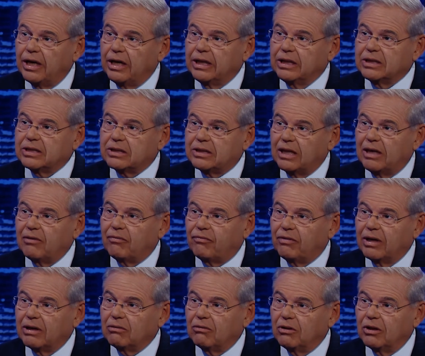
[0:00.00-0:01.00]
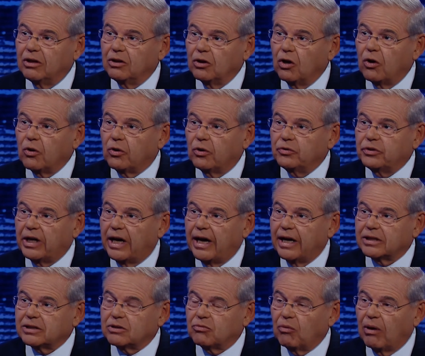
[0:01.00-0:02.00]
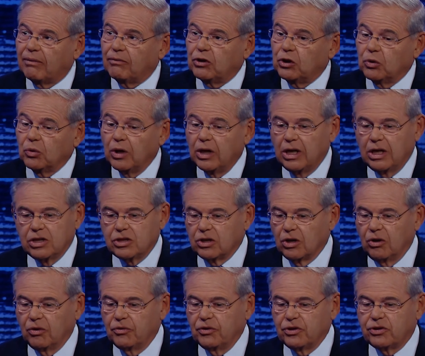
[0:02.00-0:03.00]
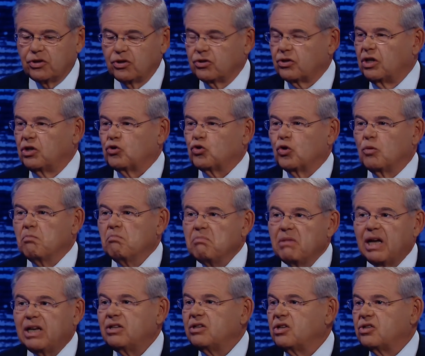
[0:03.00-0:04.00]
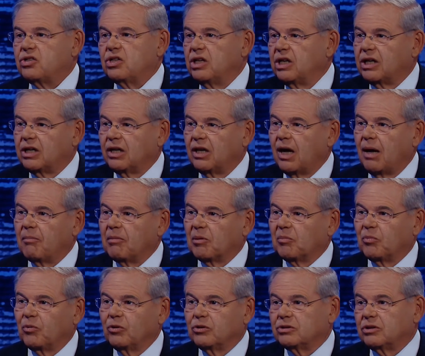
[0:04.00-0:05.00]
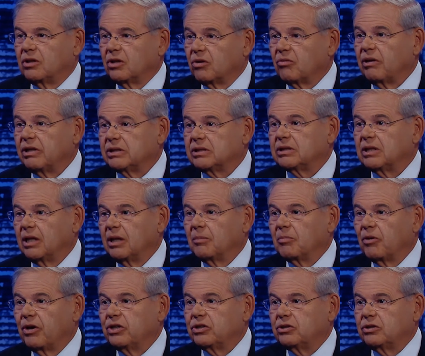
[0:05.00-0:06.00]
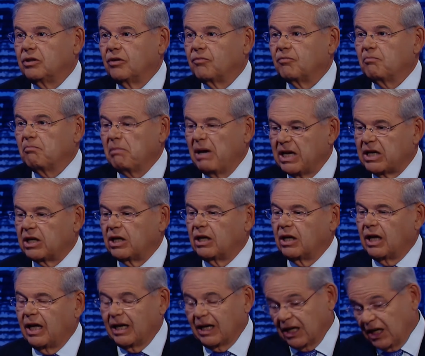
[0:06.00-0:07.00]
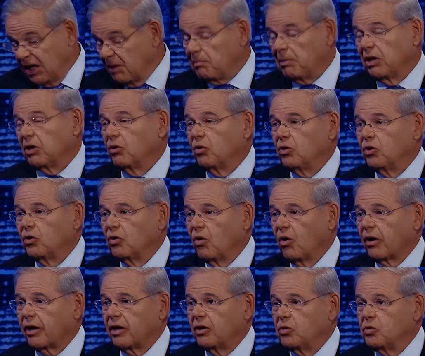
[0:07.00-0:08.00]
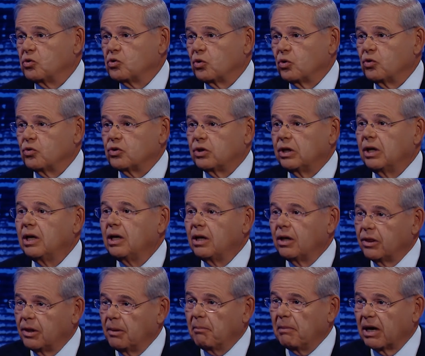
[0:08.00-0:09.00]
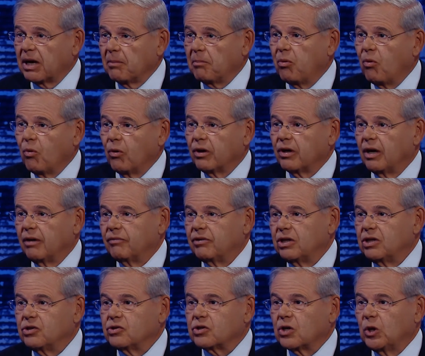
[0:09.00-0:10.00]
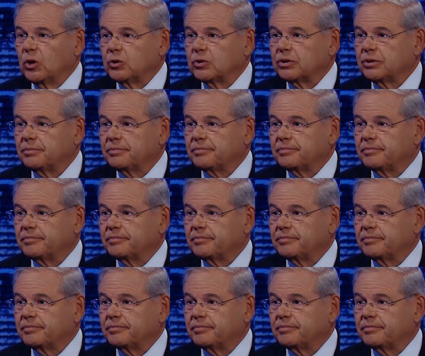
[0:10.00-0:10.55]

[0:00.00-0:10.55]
in state, federal, and local tax revenue. So this is a tremendous economic burst and a great celebration of making and keeping New York and New Jersey the megaport of the East Coast. I'm